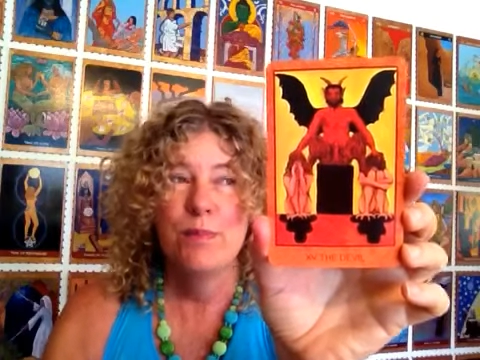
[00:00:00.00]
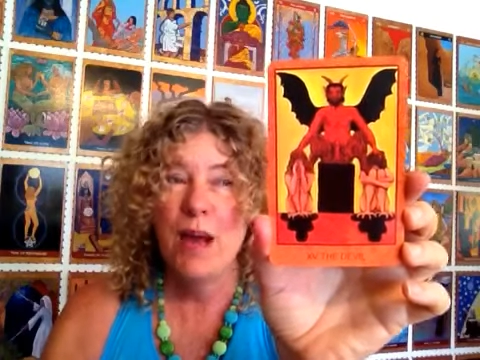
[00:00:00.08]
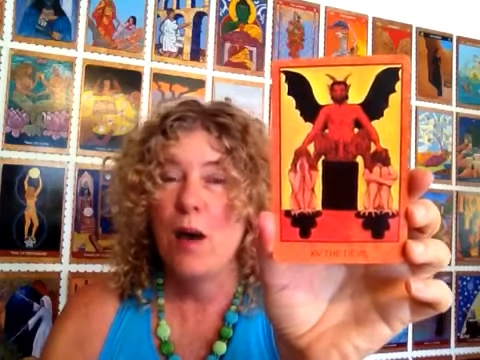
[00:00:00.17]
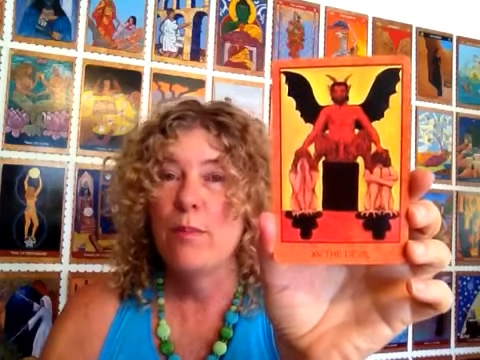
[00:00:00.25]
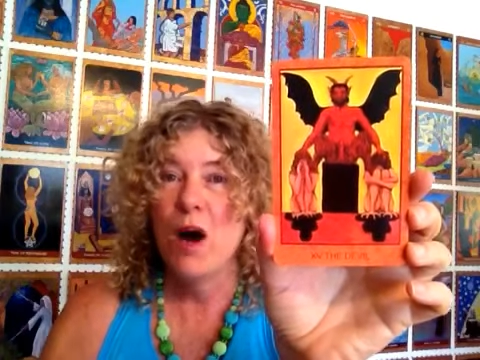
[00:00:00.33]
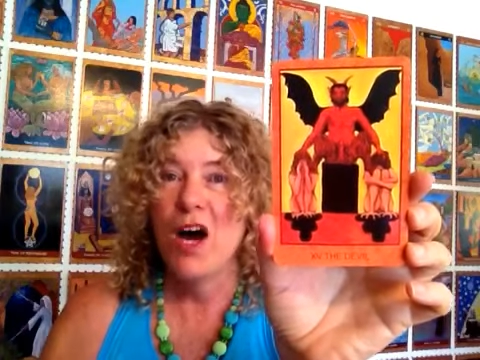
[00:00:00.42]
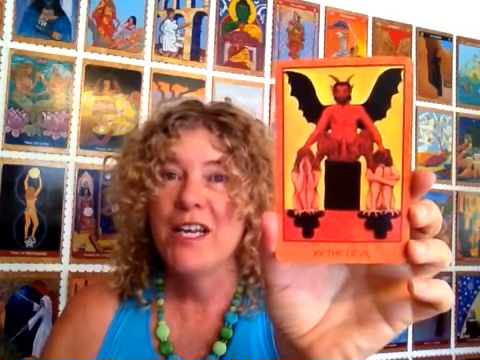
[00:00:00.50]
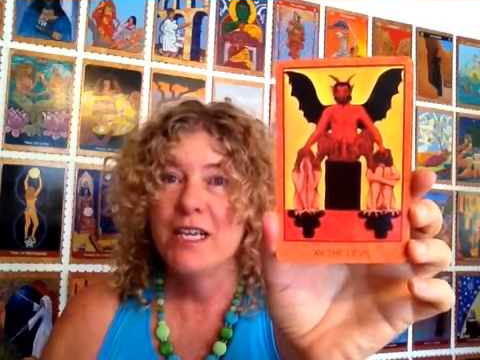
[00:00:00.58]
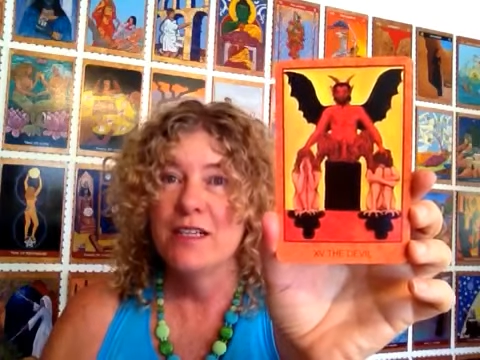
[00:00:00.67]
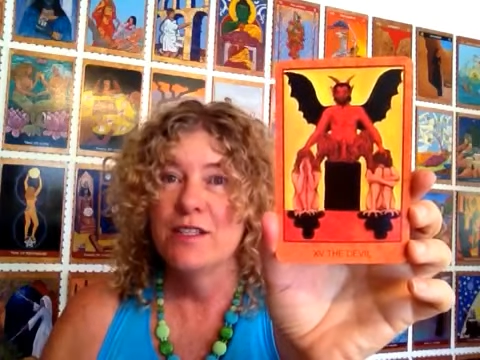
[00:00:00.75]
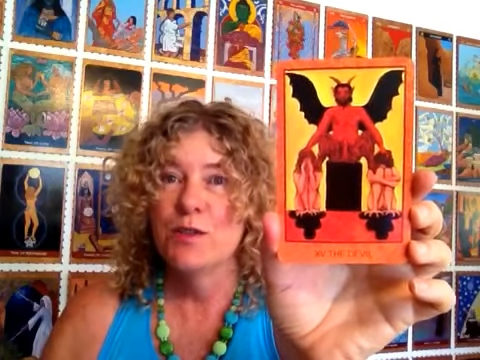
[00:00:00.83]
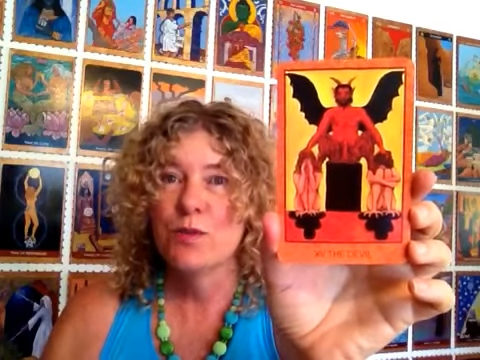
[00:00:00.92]
our
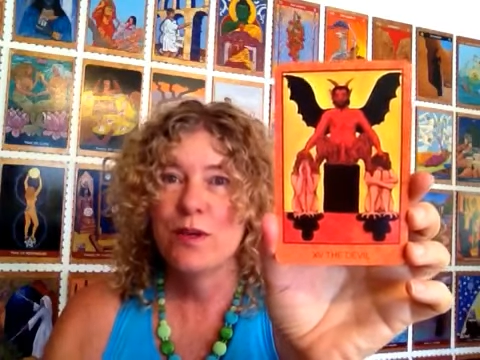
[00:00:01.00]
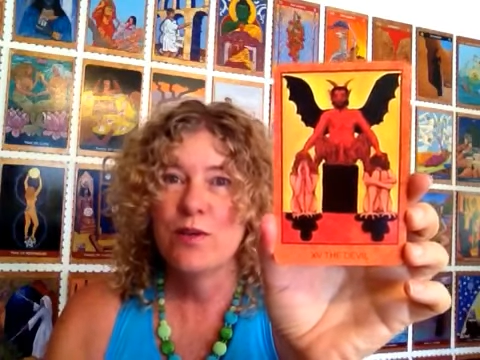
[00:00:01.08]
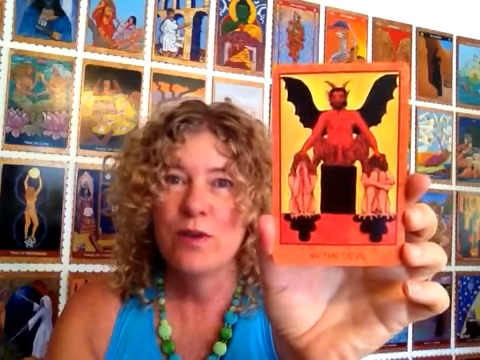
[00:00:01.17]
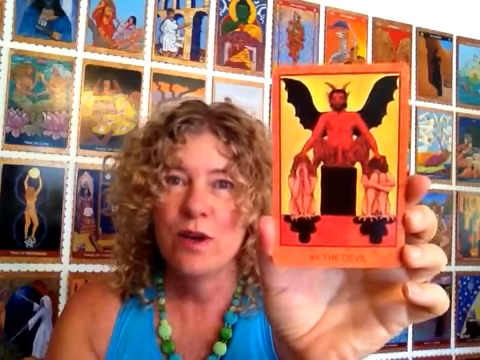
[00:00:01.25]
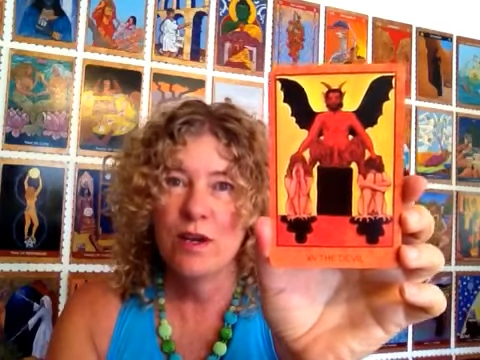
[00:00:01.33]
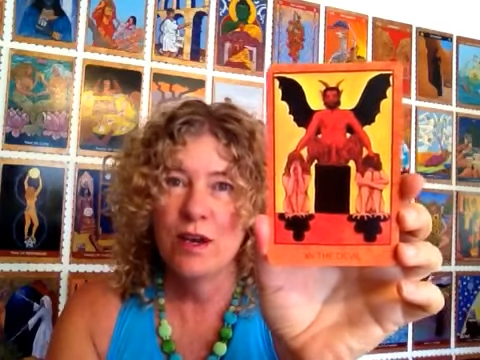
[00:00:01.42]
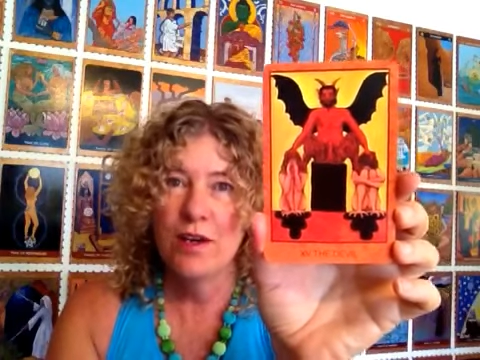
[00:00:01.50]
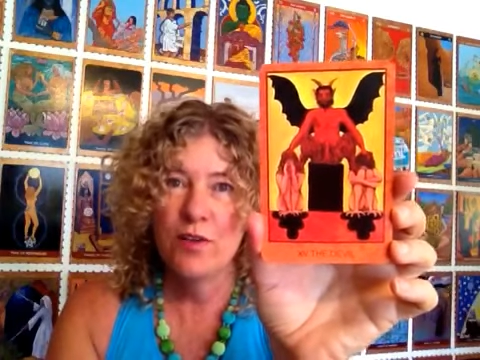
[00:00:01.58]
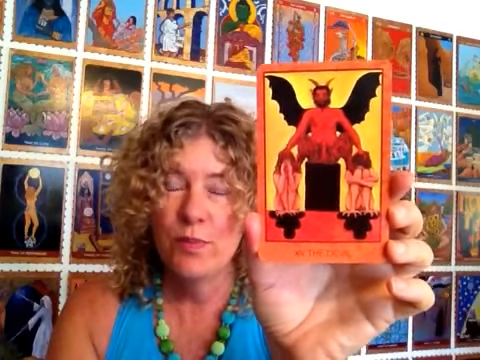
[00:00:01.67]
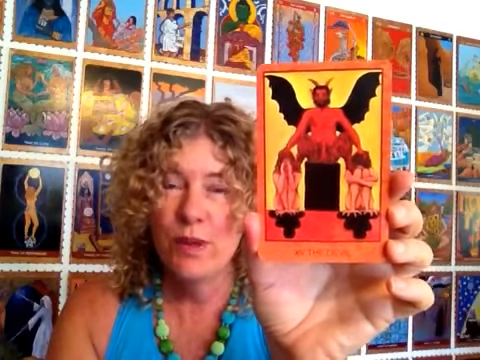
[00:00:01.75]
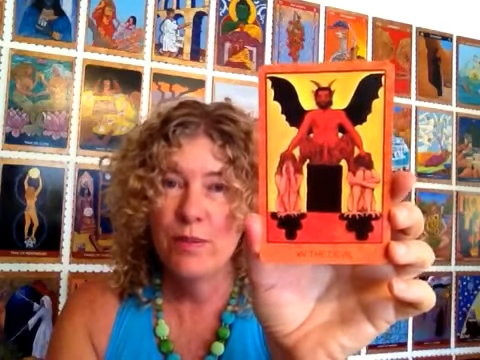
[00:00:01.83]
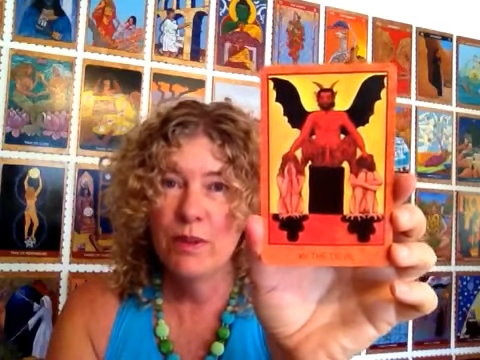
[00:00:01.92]
bodies. We a lot
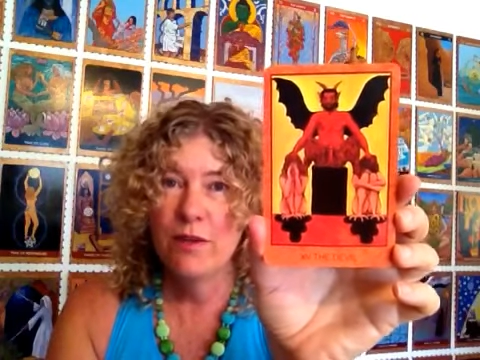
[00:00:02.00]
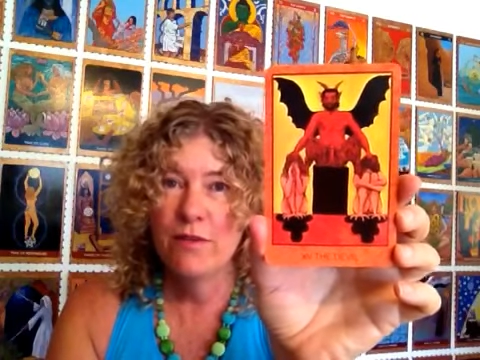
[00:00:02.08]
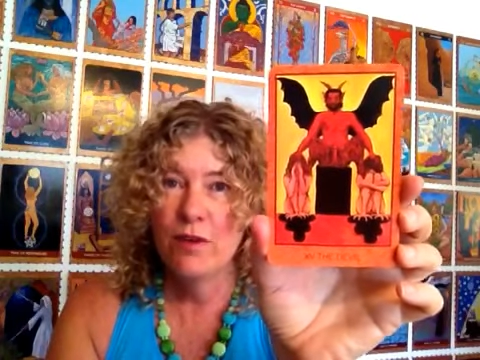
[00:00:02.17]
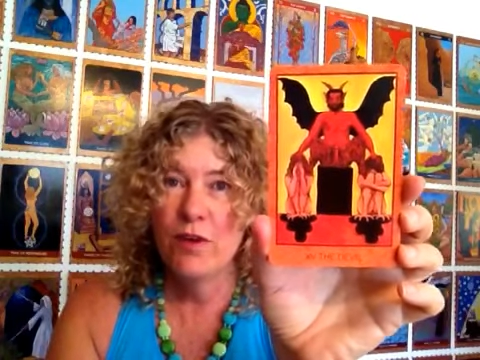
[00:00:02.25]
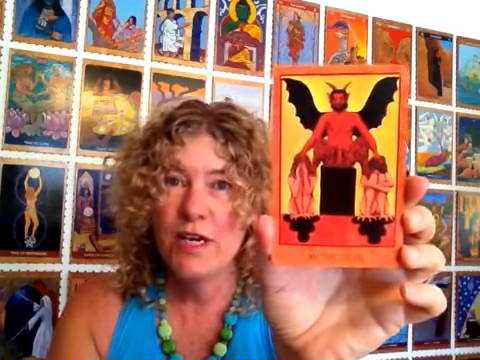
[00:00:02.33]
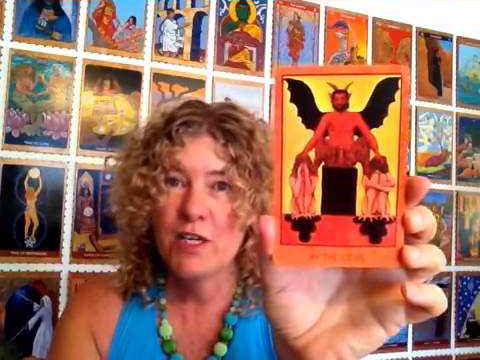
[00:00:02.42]
of people are very